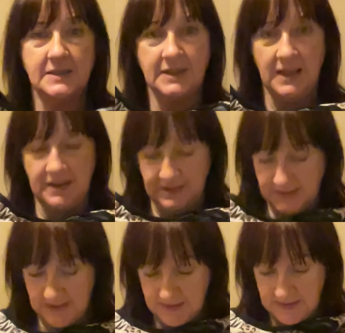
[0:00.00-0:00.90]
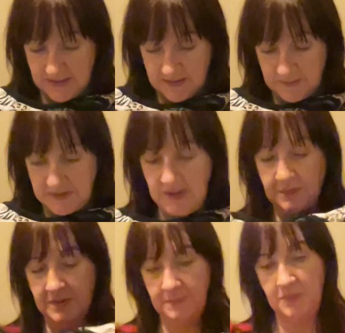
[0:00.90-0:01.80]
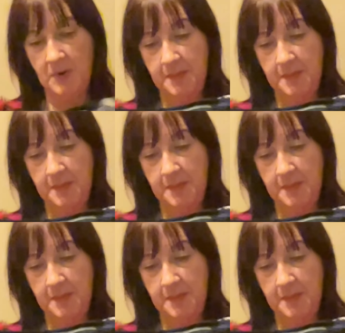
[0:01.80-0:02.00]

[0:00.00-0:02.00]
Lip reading: to get it out of the material, but I'm quite